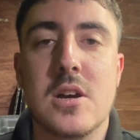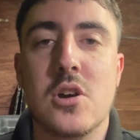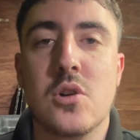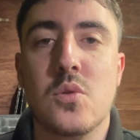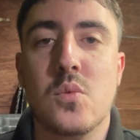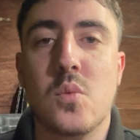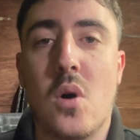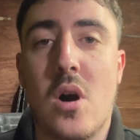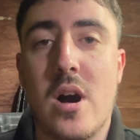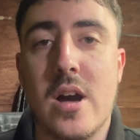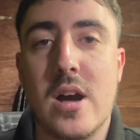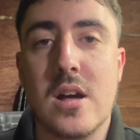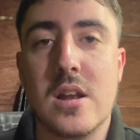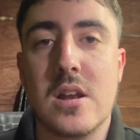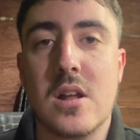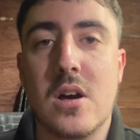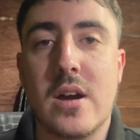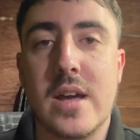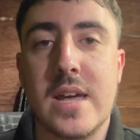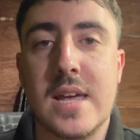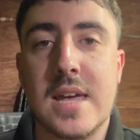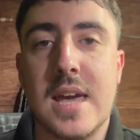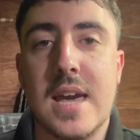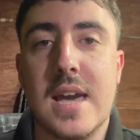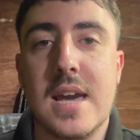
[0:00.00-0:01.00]
why I
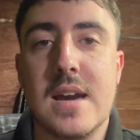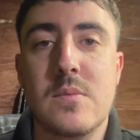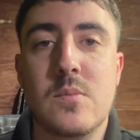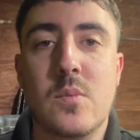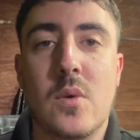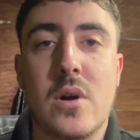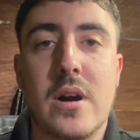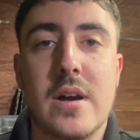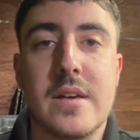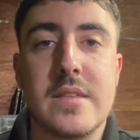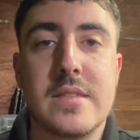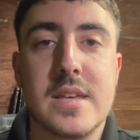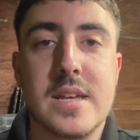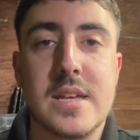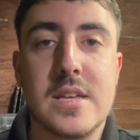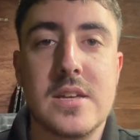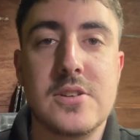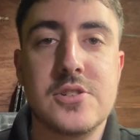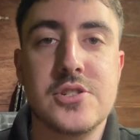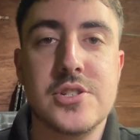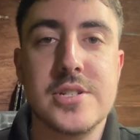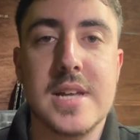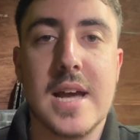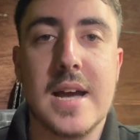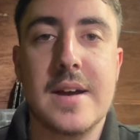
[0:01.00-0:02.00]
like it and why I think you
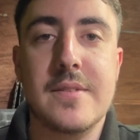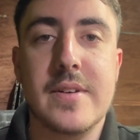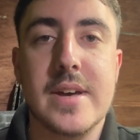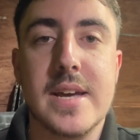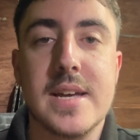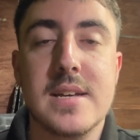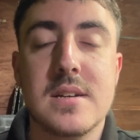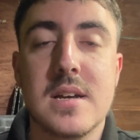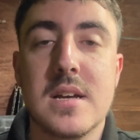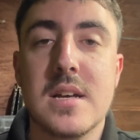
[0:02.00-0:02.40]
should have it.